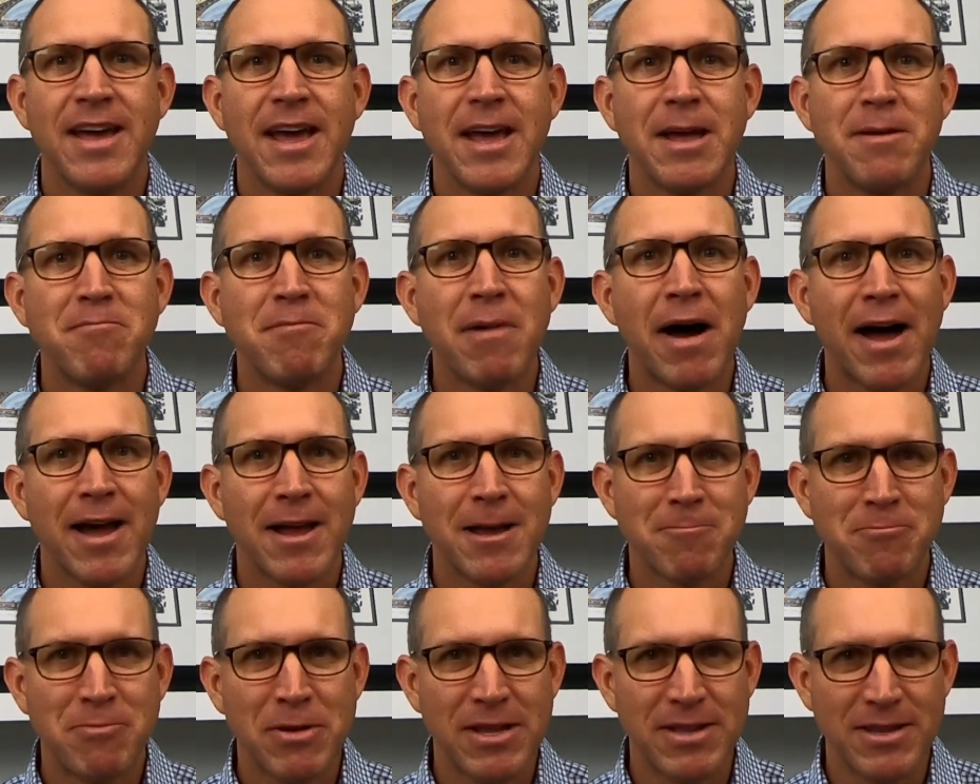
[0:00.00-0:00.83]
In my
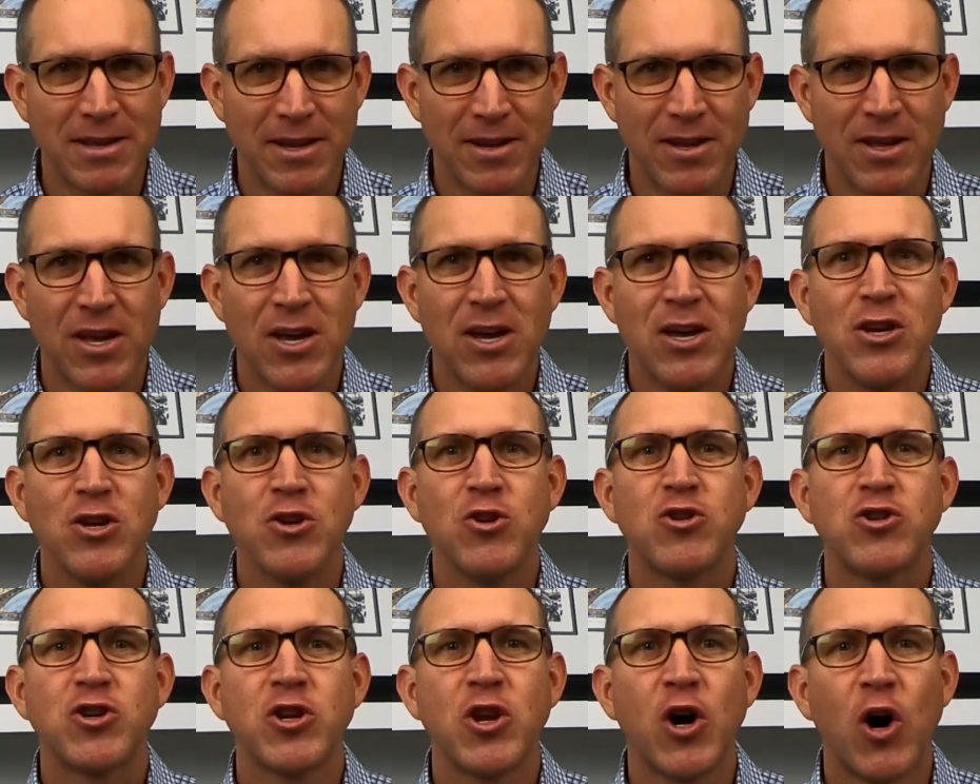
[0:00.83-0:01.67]
opinion,
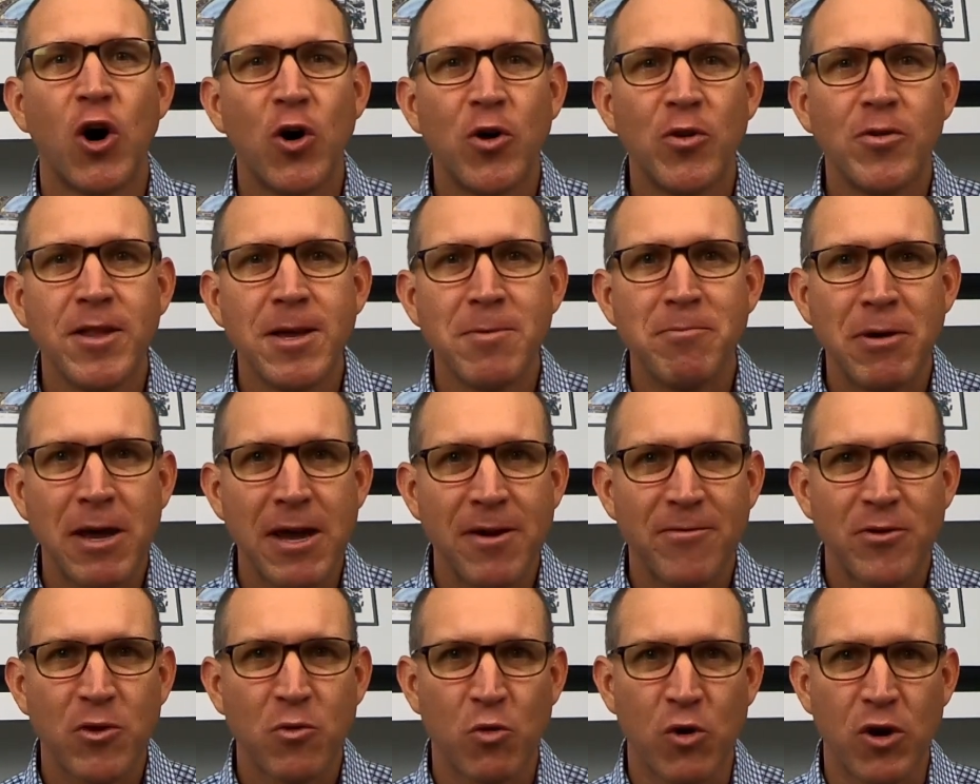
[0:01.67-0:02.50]
you should only
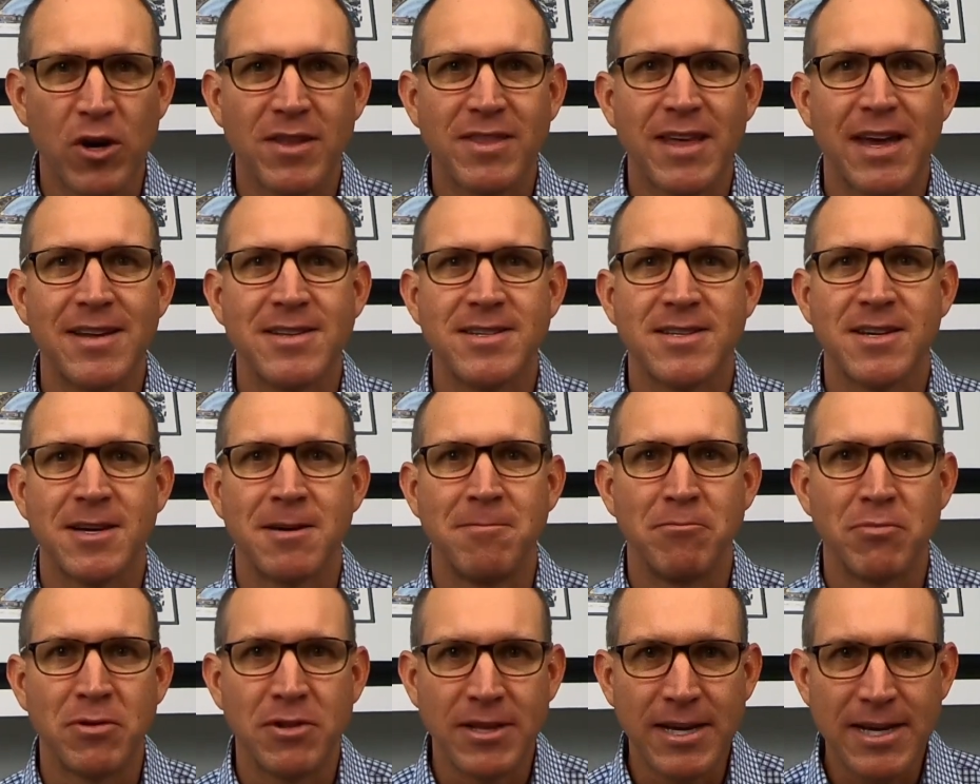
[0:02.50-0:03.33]
pay for work that is
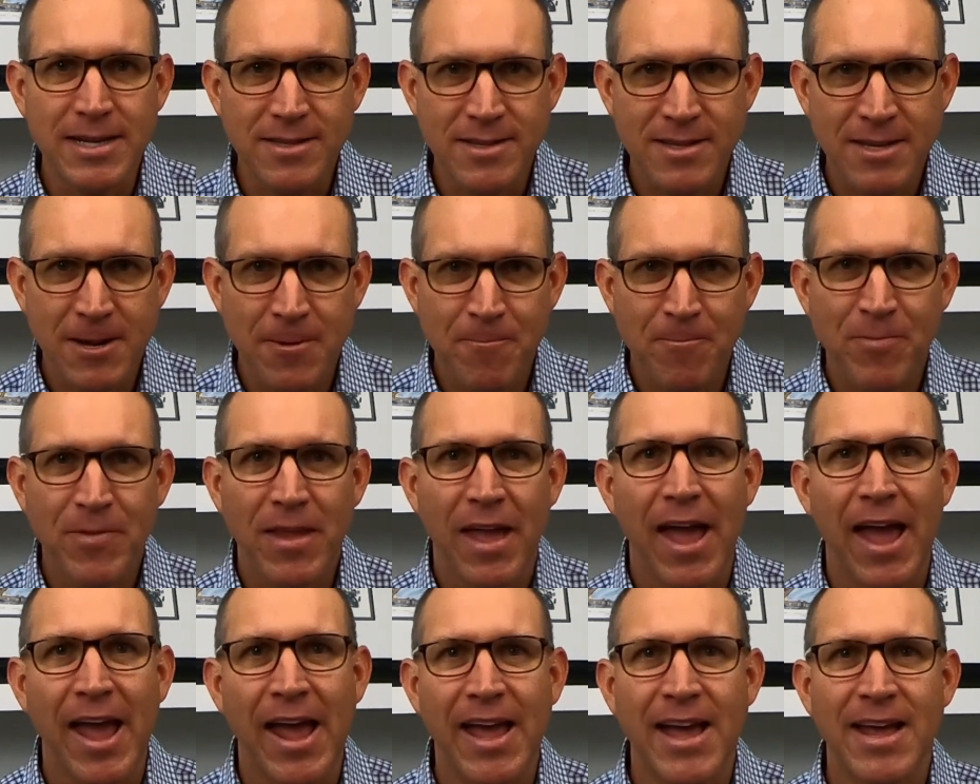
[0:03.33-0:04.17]
complete
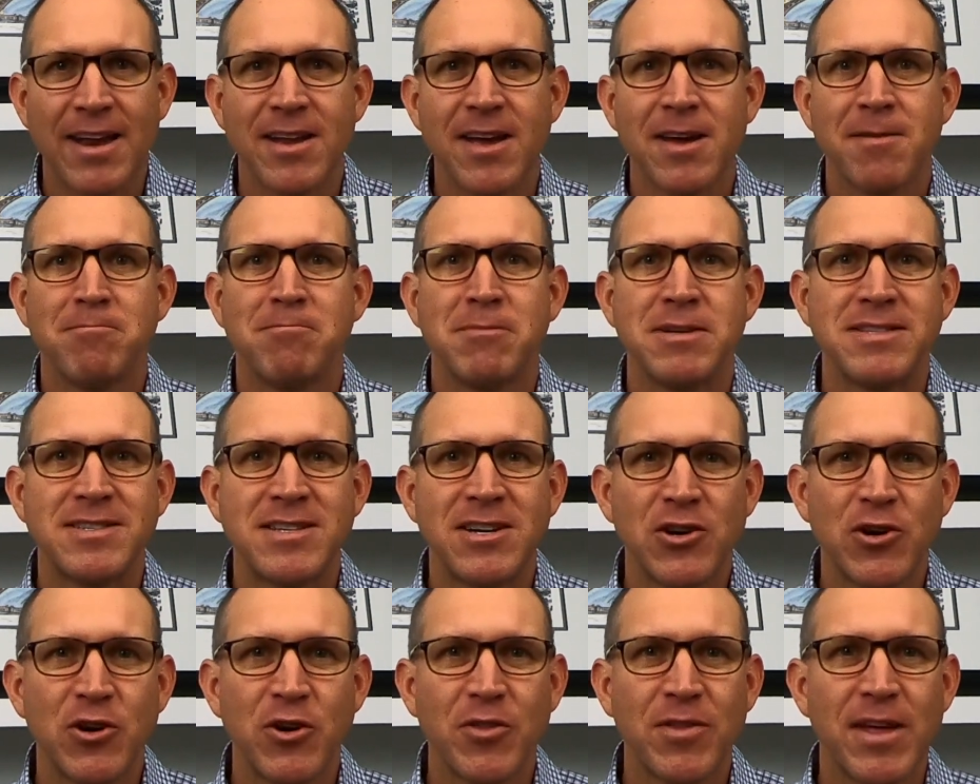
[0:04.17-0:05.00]
and
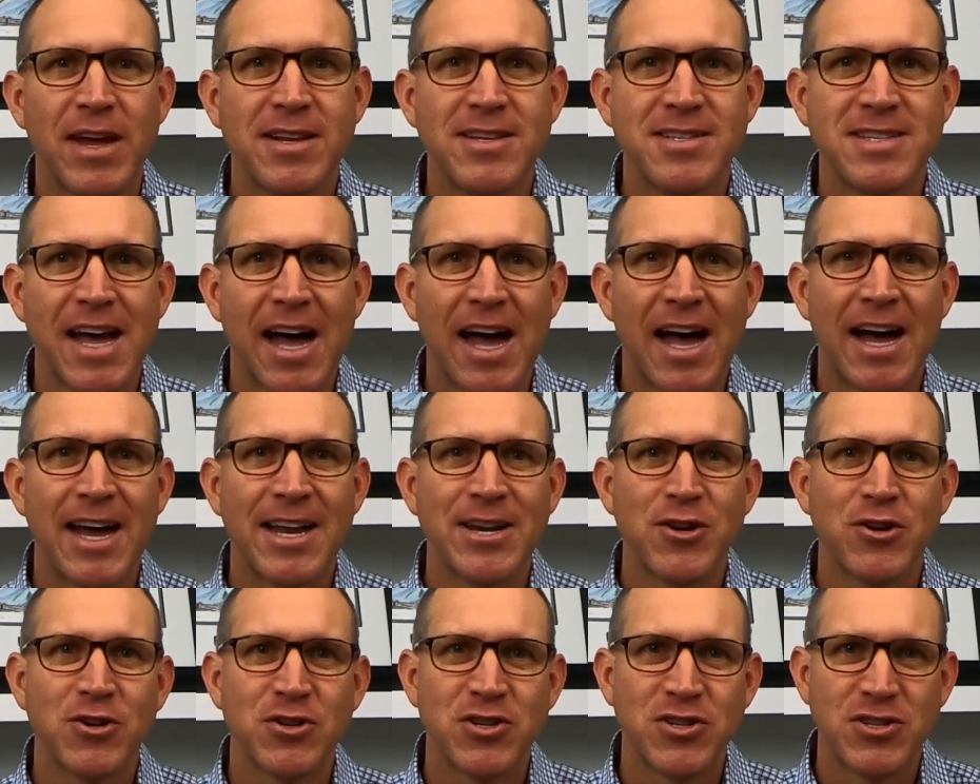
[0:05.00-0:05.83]
material that is
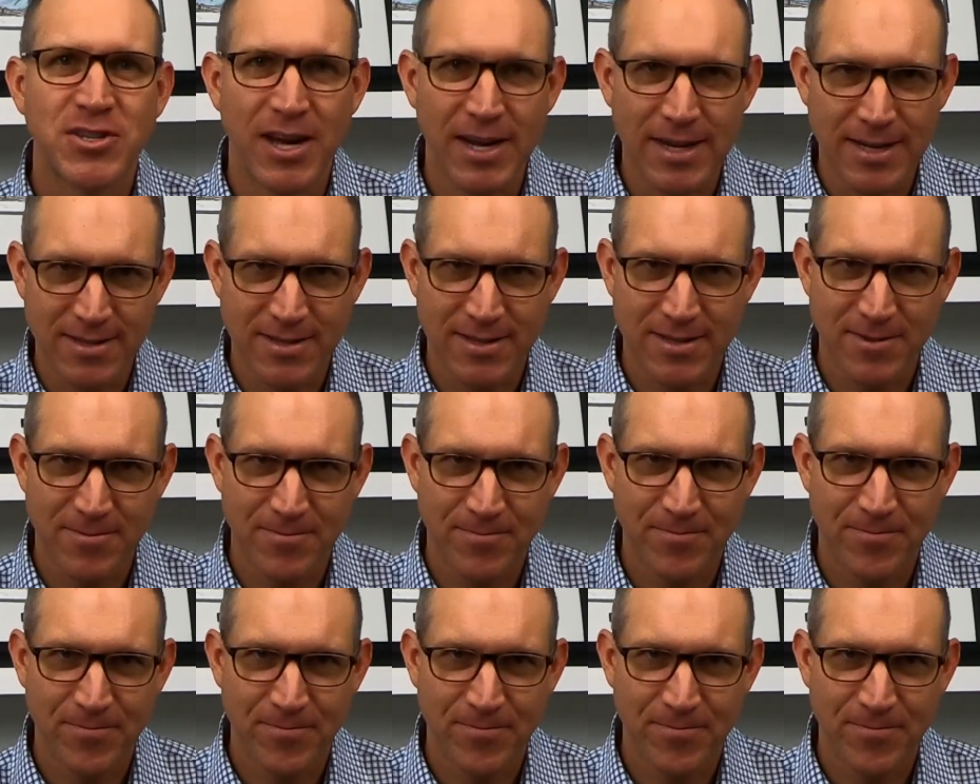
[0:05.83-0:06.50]
on your site.